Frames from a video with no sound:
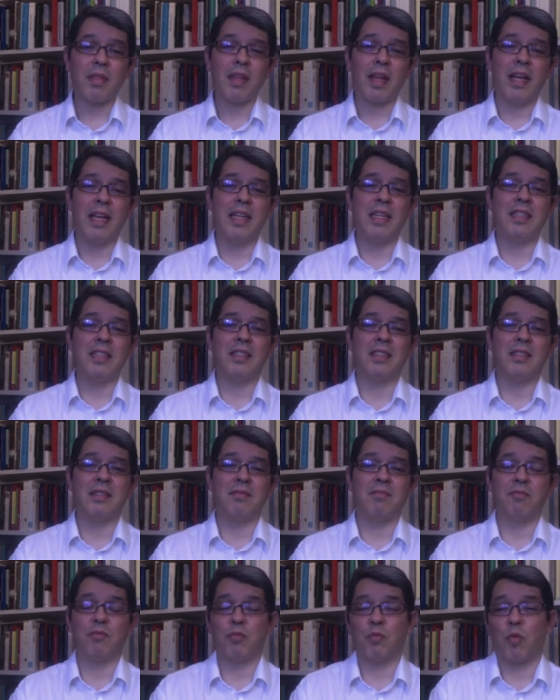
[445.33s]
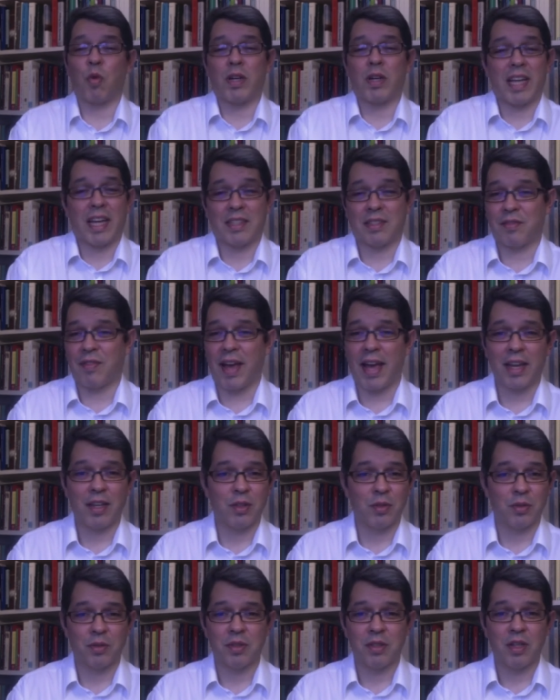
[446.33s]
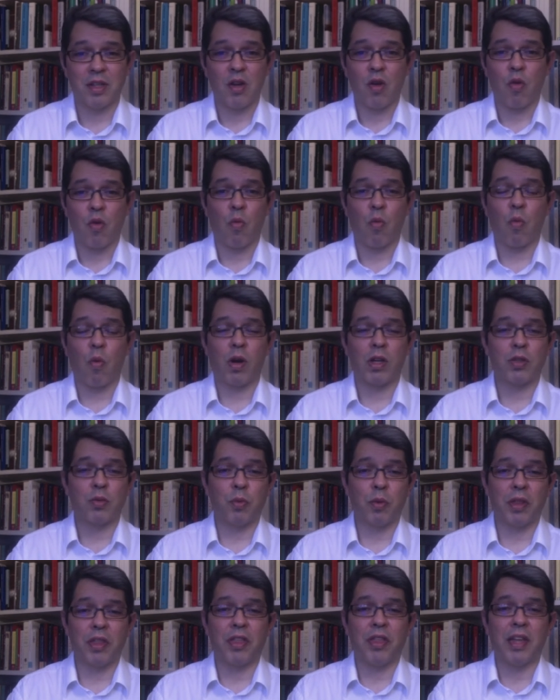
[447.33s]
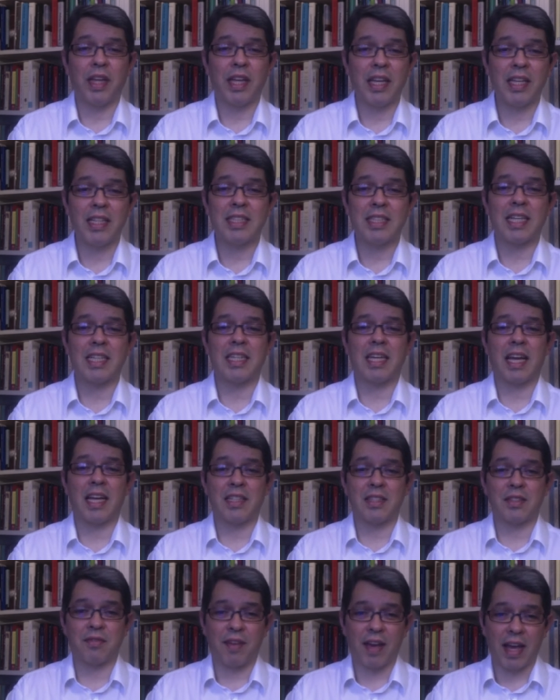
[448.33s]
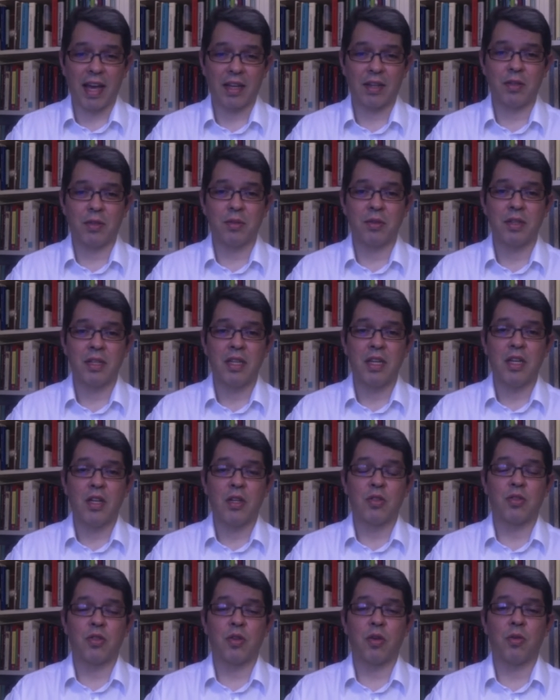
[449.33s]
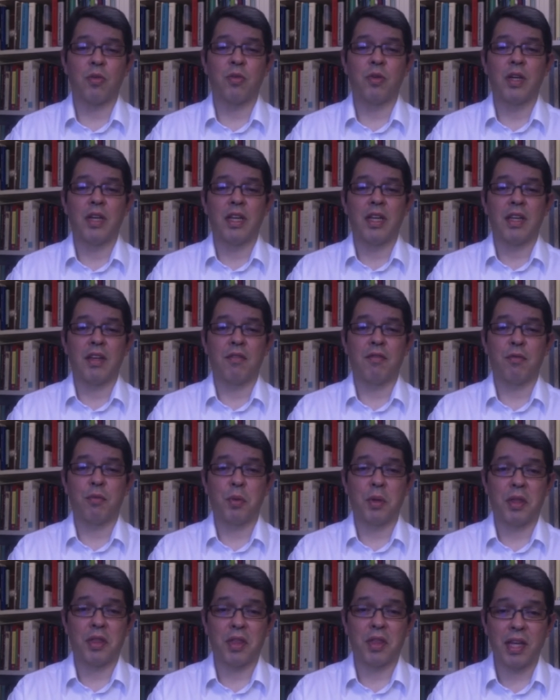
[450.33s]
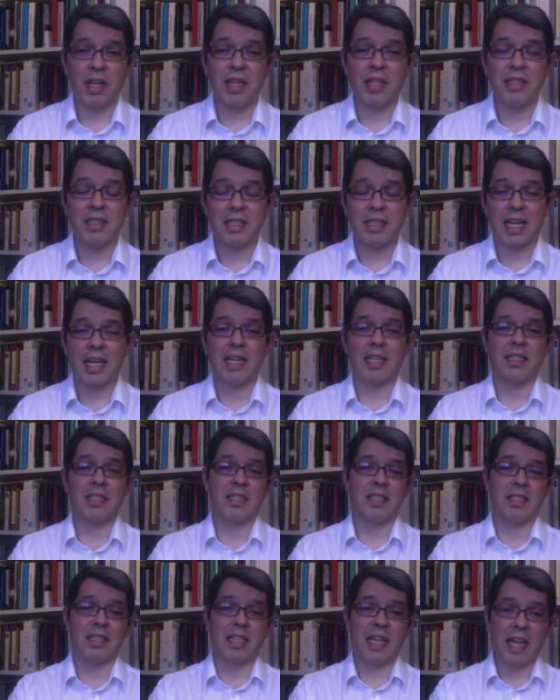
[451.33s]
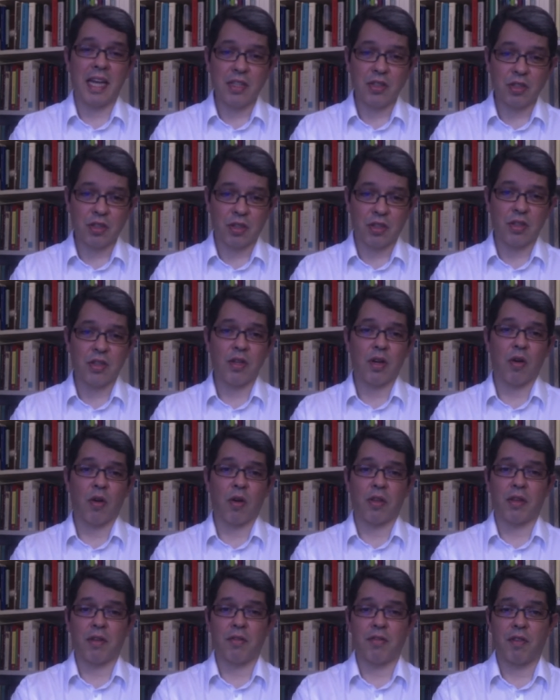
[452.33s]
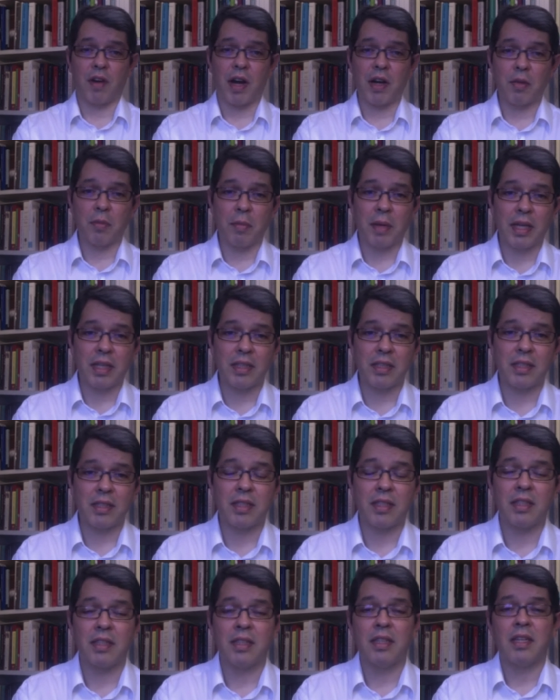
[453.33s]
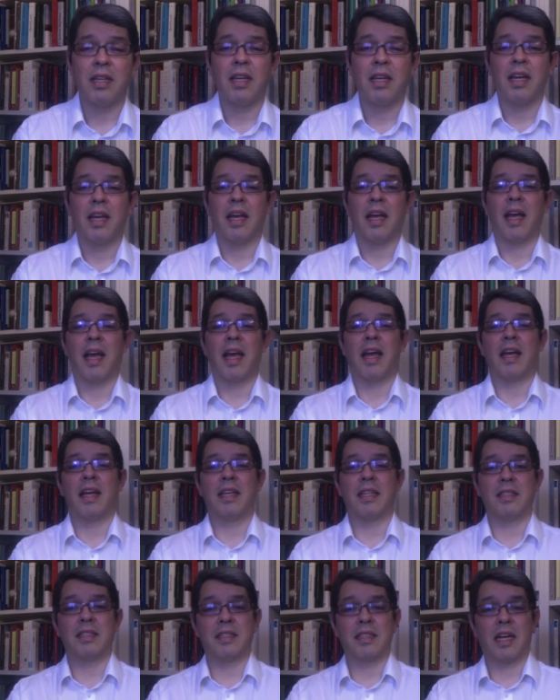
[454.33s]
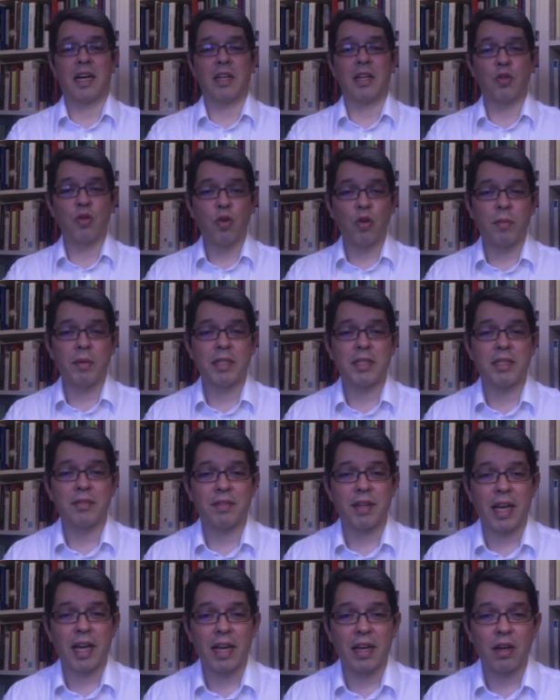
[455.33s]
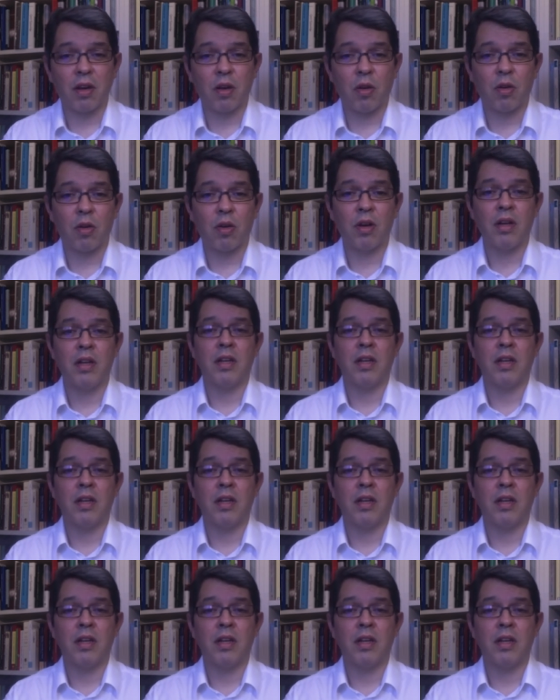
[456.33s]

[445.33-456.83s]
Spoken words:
is what has value, what we think that has value. So if we think that nature or the environment has a normative anchor,